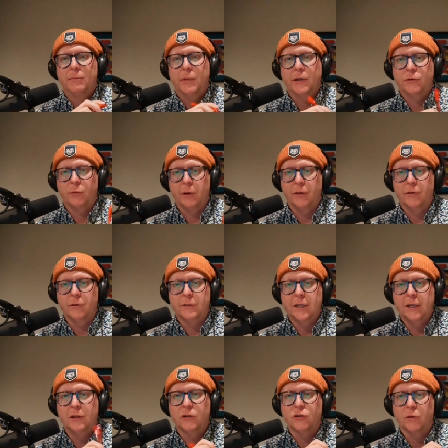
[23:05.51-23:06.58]
By
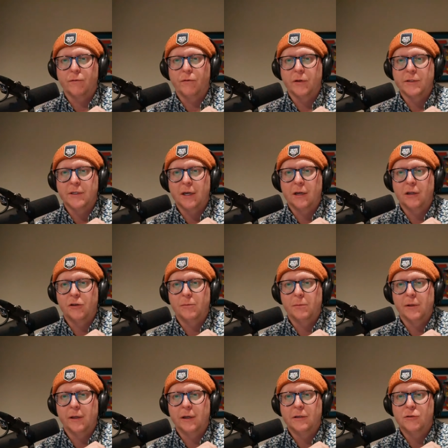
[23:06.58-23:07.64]
2013, the shortfalls had
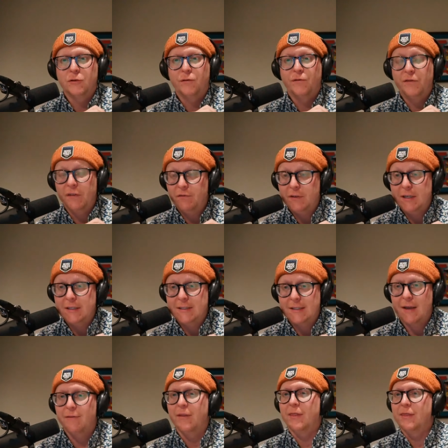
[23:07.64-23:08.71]
accumulated to
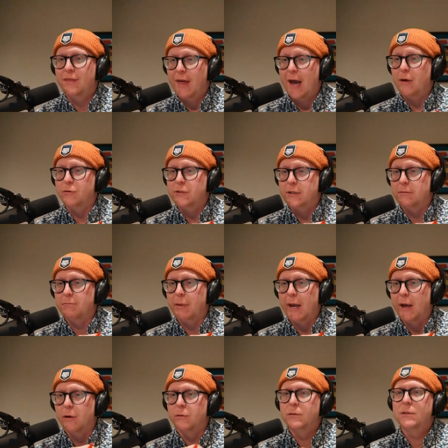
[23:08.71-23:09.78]
57,000
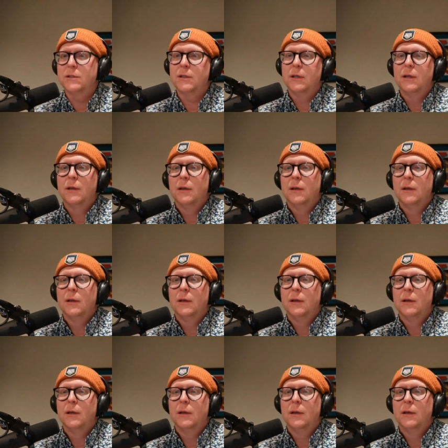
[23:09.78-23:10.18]
pounds.